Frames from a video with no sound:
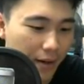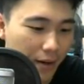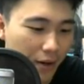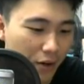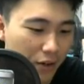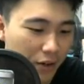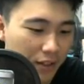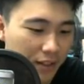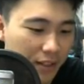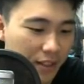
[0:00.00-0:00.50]

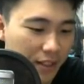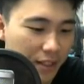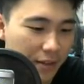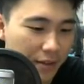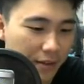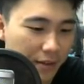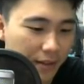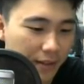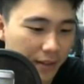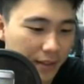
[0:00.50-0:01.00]

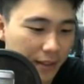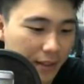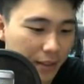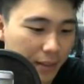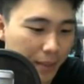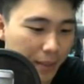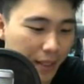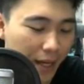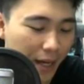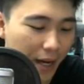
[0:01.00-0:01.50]
honestly, this is a
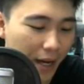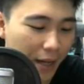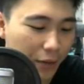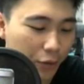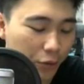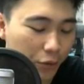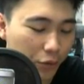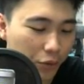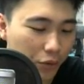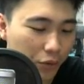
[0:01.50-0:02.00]
bit hard
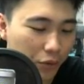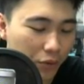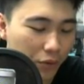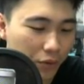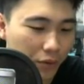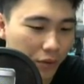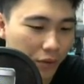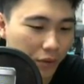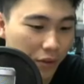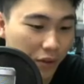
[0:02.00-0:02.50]
to
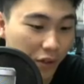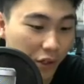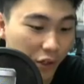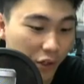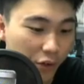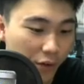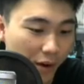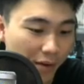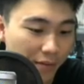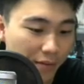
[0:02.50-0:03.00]

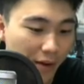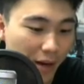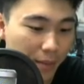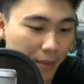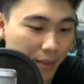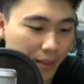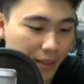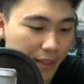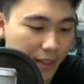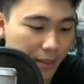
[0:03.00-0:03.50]
craft up
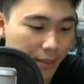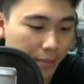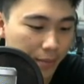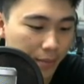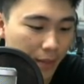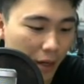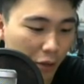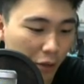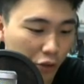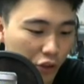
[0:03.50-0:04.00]
a team.
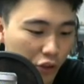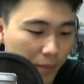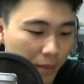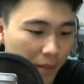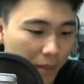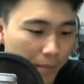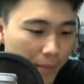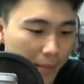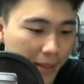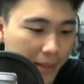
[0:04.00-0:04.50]
I'll try
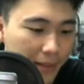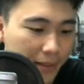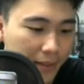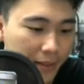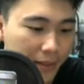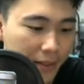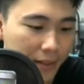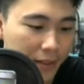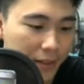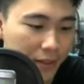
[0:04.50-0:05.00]
my best.
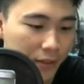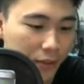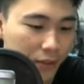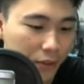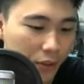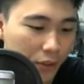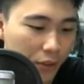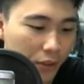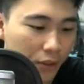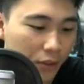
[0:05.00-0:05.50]

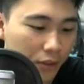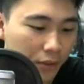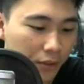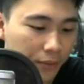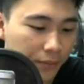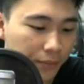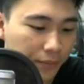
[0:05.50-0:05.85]
So